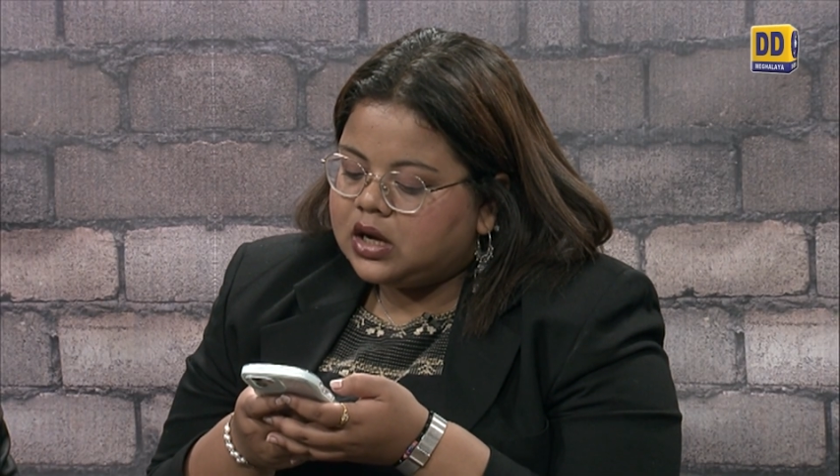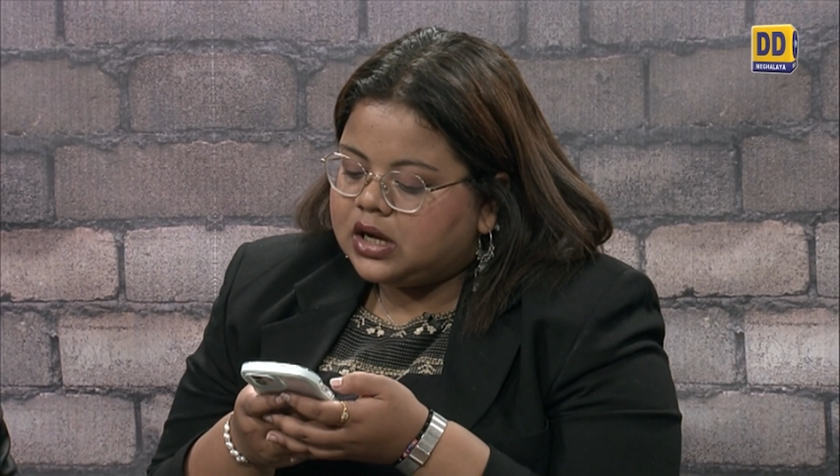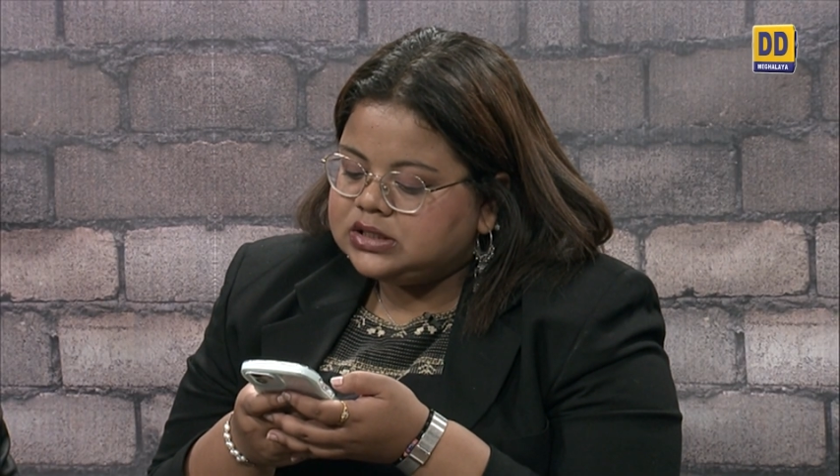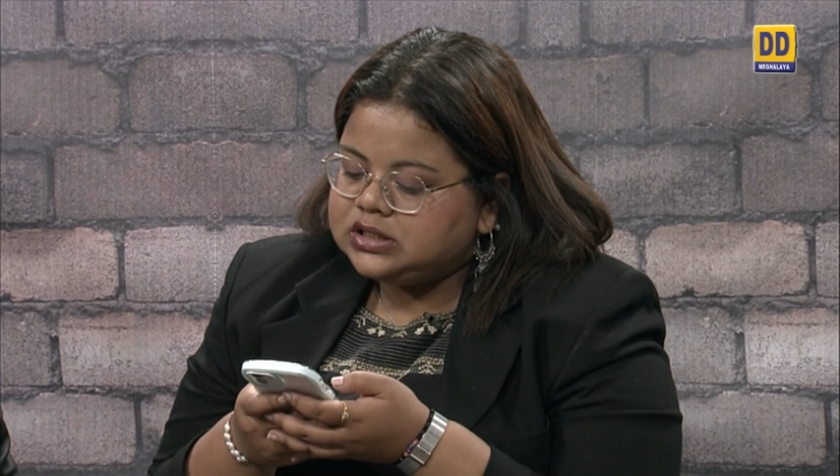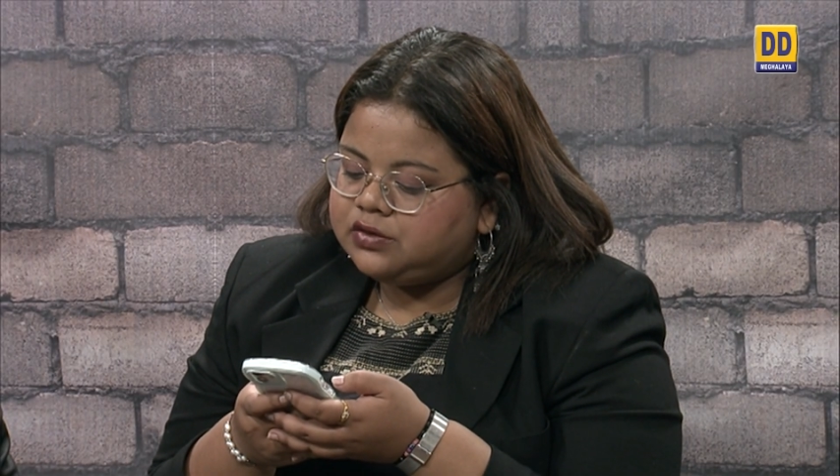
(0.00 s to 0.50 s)

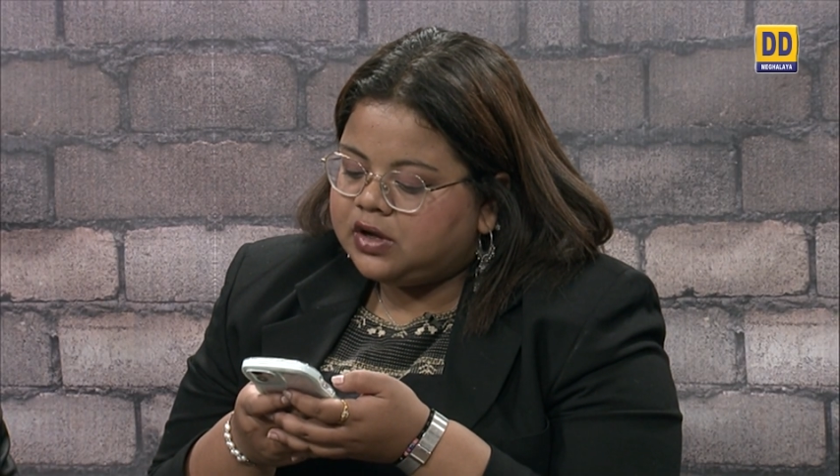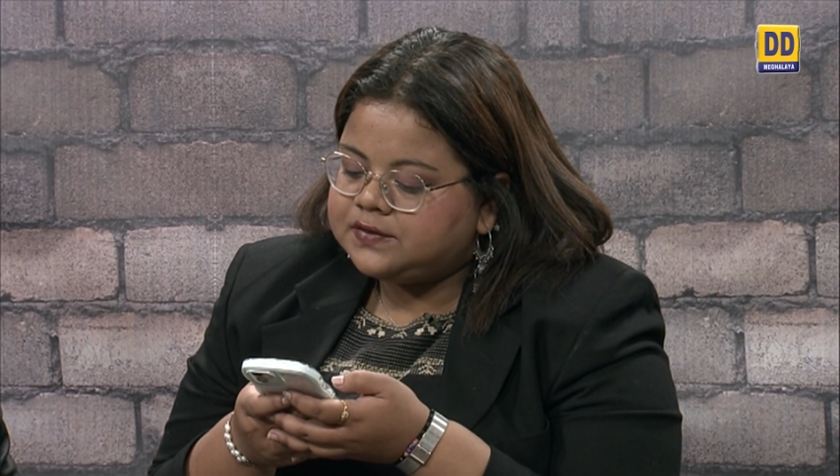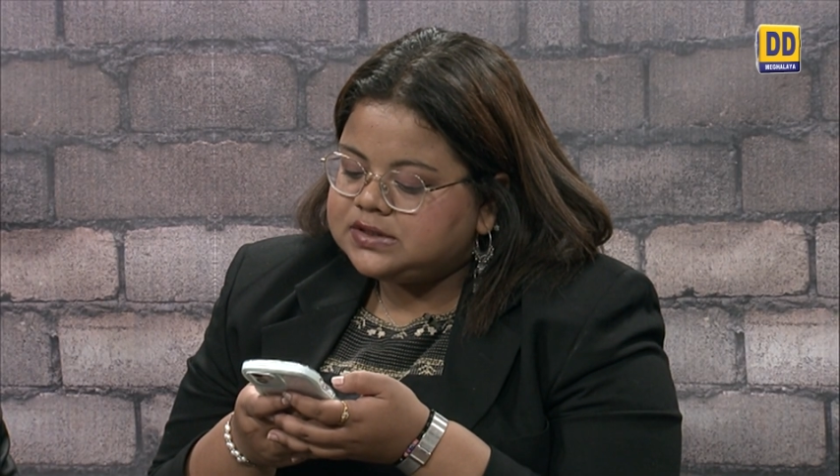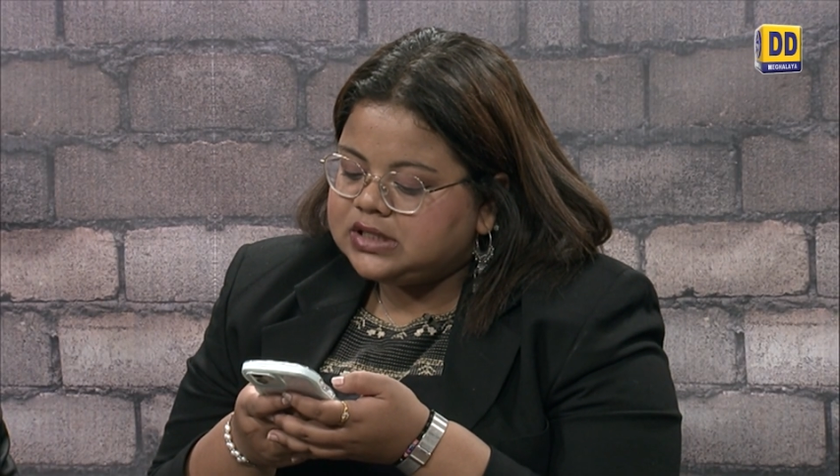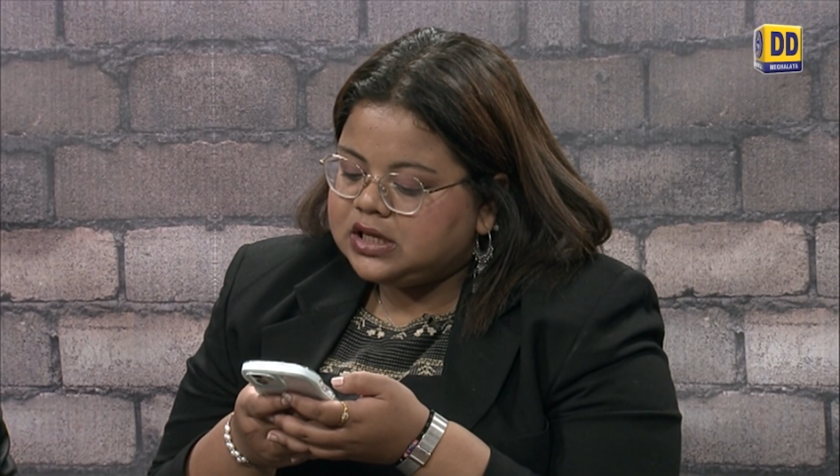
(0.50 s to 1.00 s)
until you have
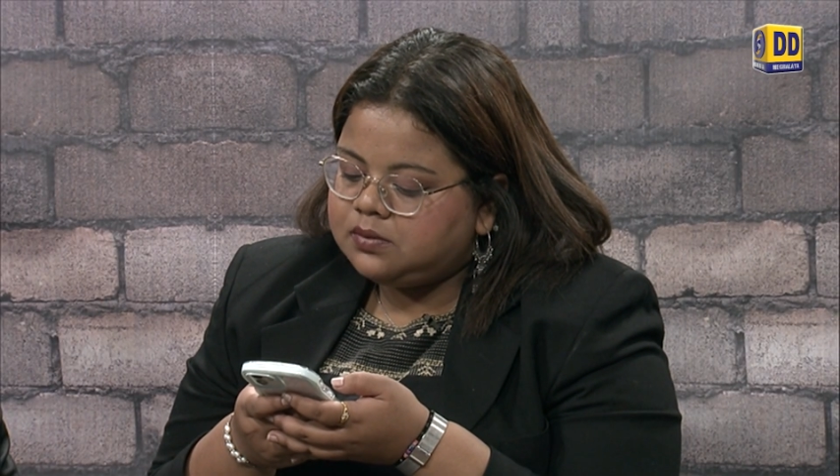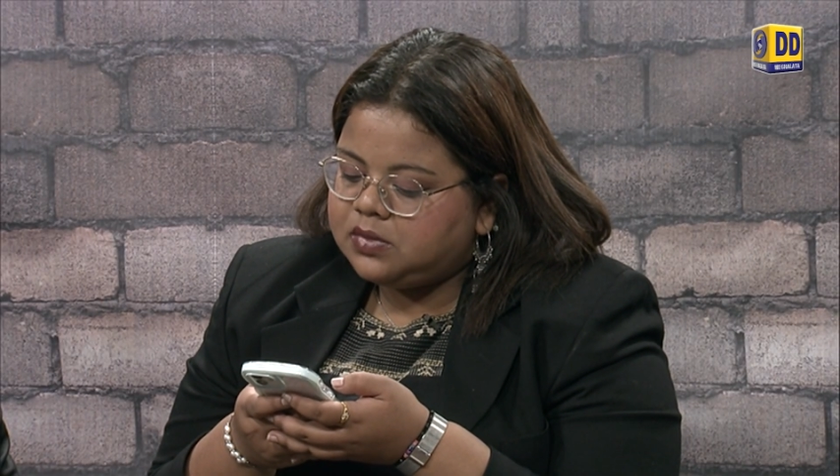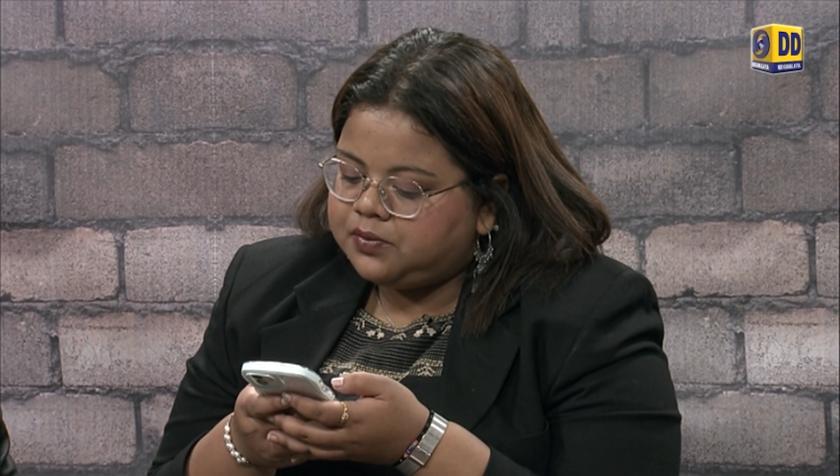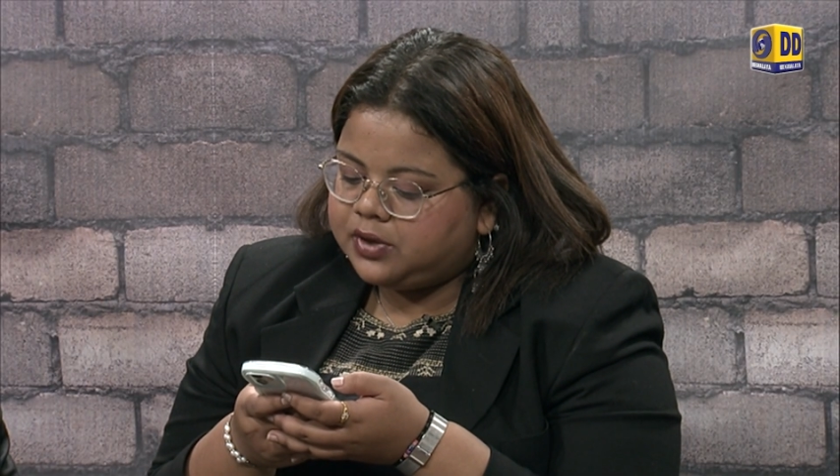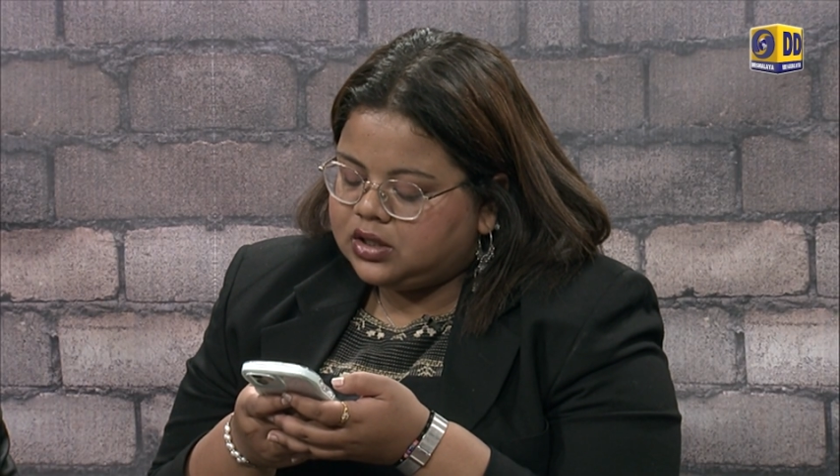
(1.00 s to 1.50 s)
seen me
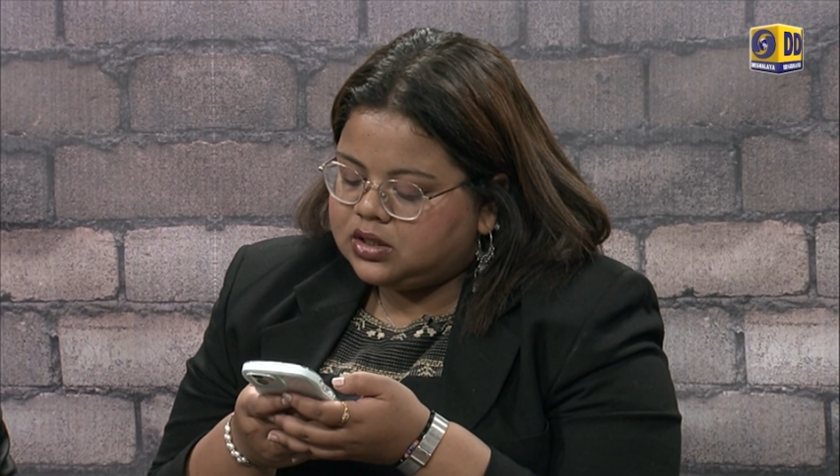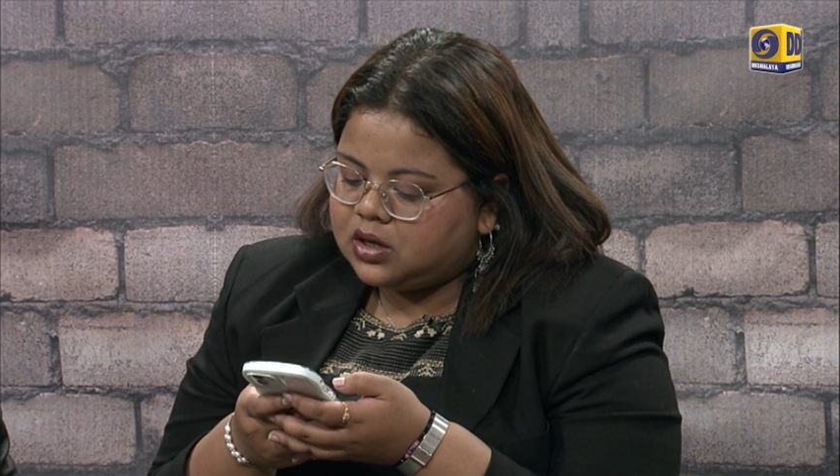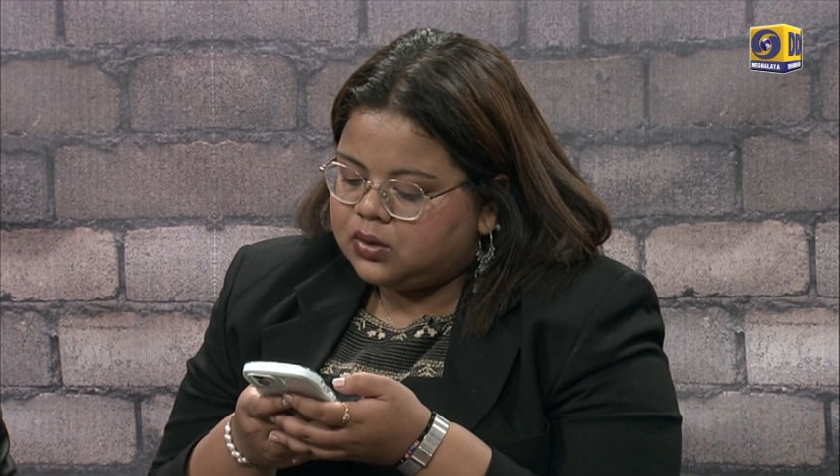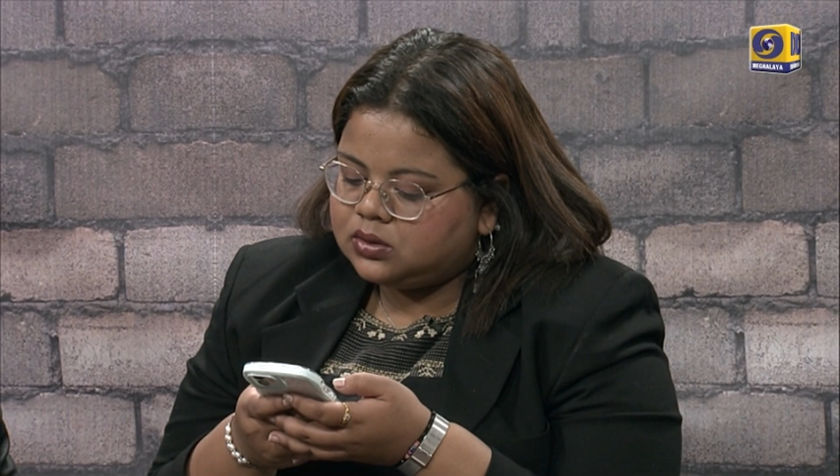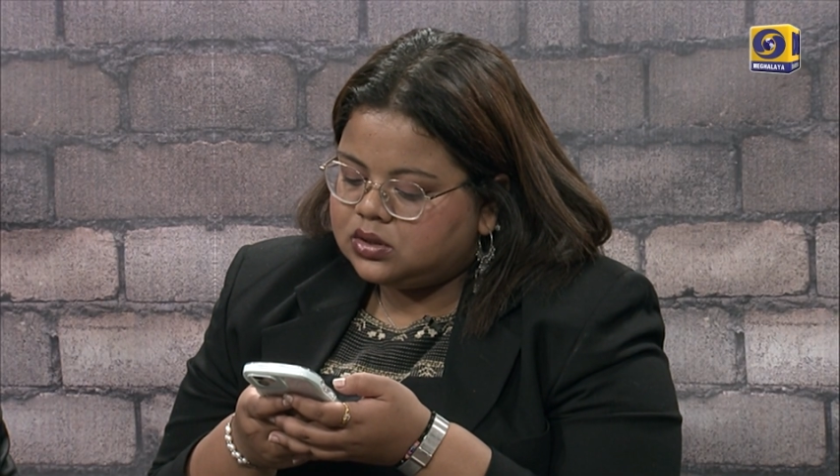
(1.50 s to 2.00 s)
break
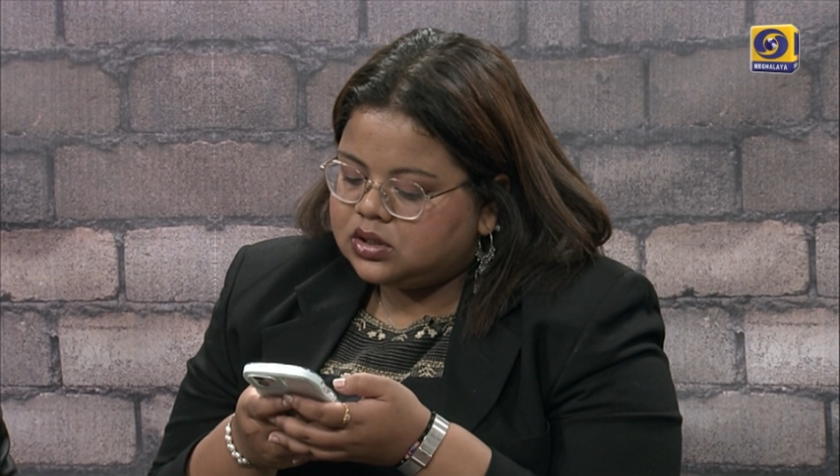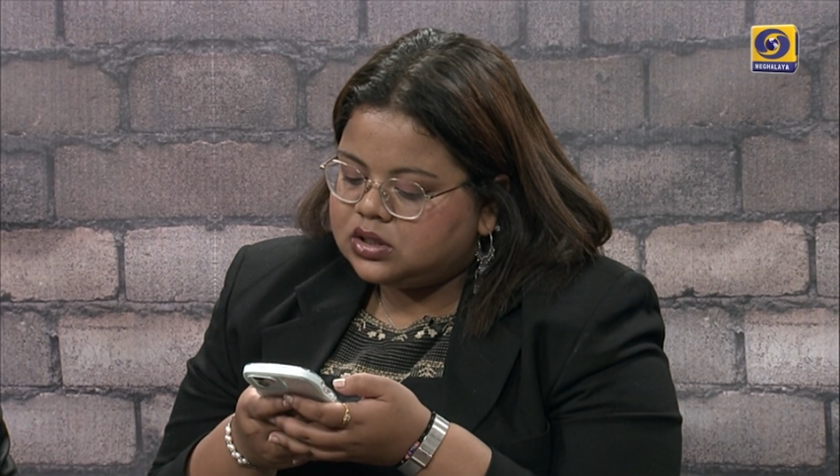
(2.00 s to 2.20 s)
down